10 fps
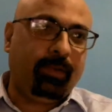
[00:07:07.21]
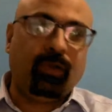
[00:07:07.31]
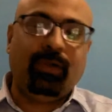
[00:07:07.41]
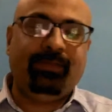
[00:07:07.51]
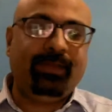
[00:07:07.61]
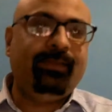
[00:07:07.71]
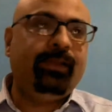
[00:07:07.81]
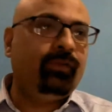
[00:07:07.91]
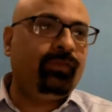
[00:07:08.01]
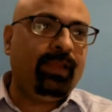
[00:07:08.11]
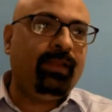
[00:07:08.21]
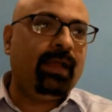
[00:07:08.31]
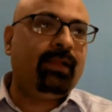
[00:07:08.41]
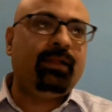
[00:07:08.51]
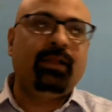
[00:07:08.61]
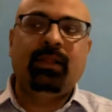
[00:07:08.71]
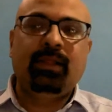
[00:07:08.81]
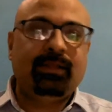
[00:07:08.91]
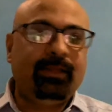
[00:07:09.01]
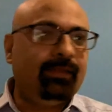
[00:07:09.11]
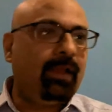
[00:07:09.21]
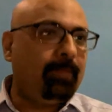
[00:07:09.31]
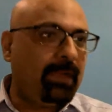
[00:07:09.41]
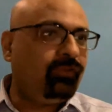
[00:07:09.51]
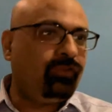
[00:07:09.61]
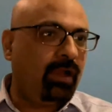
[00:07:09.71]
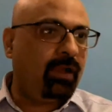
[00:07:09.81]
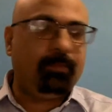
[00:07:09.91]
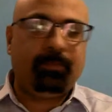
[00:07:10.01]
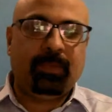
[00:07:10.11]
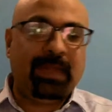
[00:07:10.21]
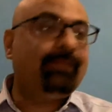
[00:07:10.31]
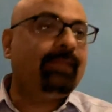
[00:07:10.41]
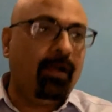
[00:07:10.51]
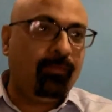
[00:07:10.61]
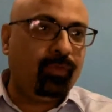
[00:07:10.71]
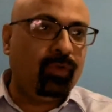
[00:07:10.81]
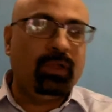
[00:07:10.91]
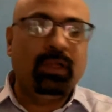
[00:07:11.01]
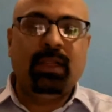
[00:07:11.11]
It's easy to see that these are much less harmful.